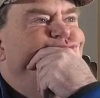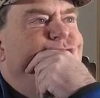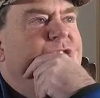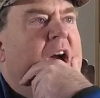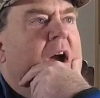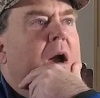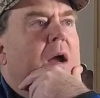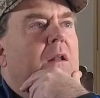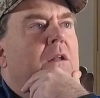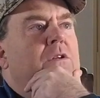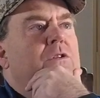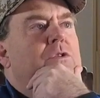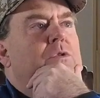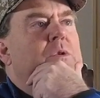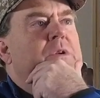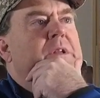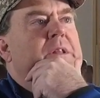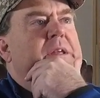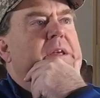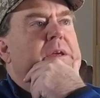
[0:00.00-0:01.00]
all right, let's
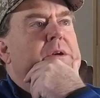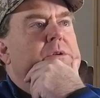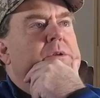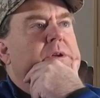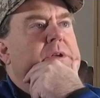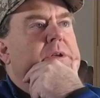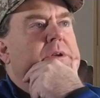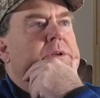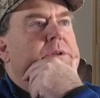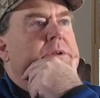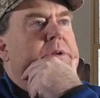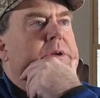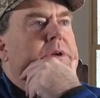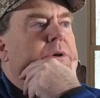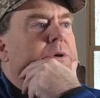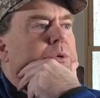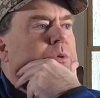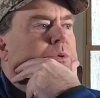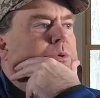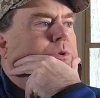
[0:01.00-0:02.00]
do in the cue.
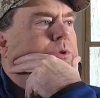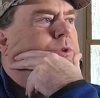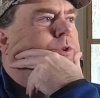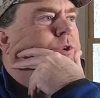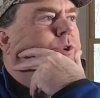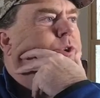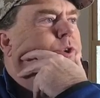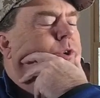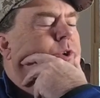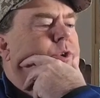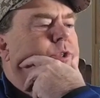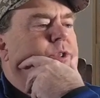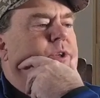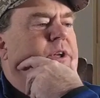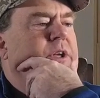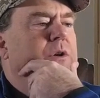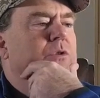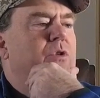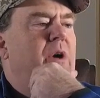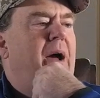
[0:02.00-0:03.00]
Q, the
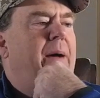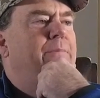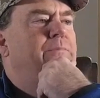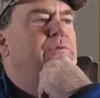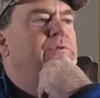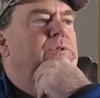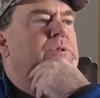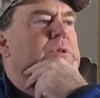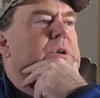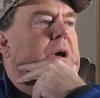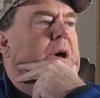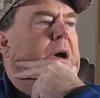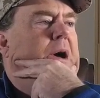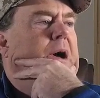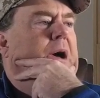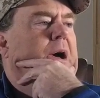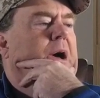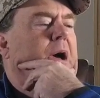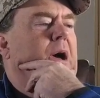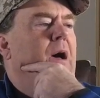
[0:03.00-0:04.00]
Q drops.
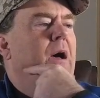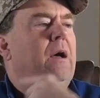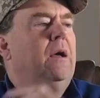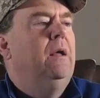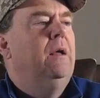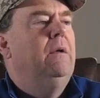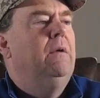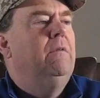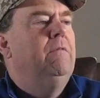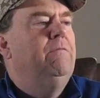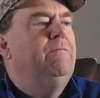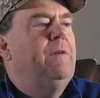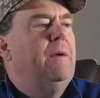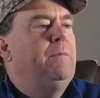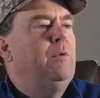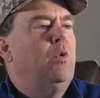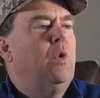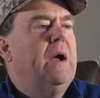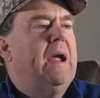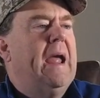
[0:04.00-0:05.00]
Uh,
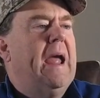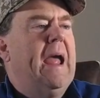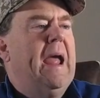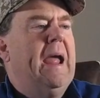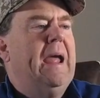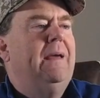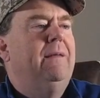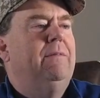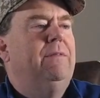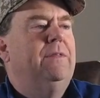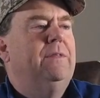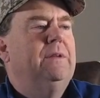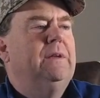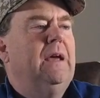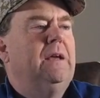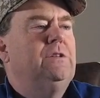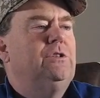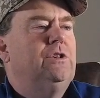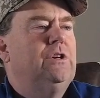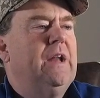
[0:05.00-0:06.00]
February 8th,
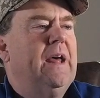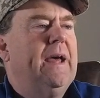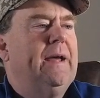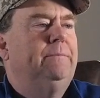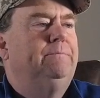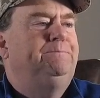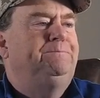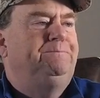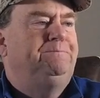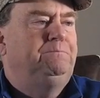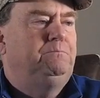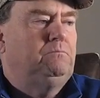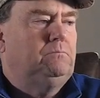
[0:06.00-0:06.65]
yesterday.